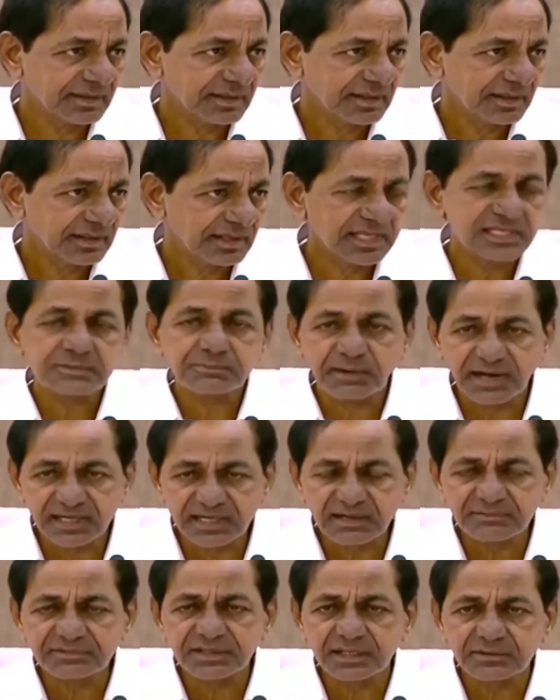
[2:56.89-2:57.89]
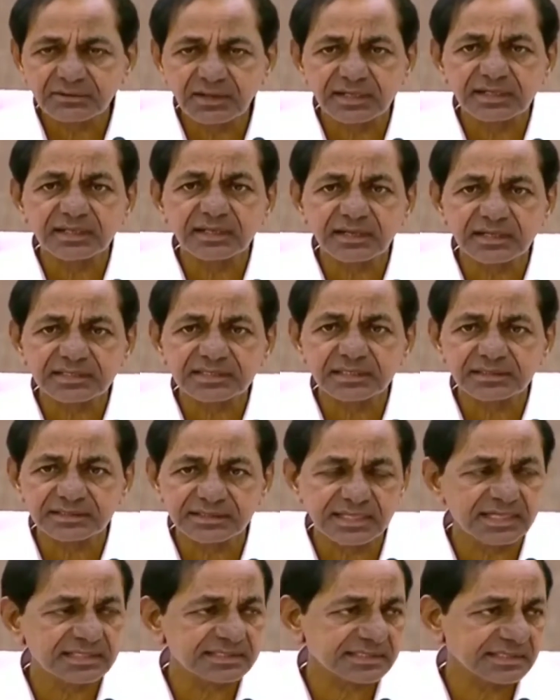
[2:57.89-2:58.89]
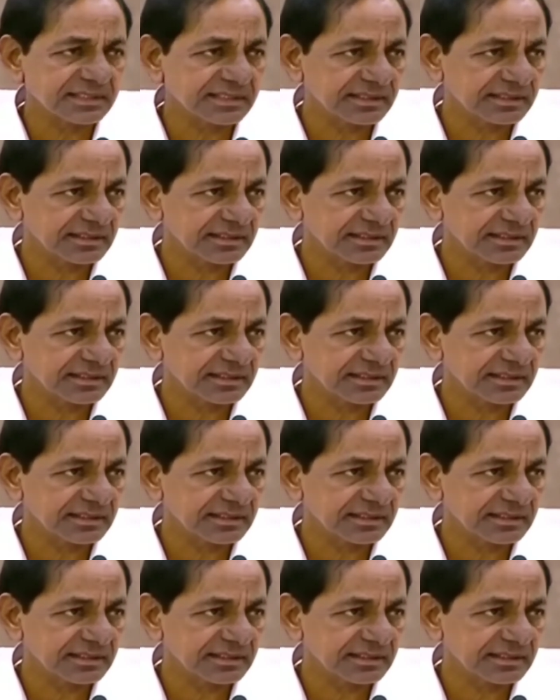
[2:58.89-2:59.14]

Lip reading: In spite of that, you are increasing GST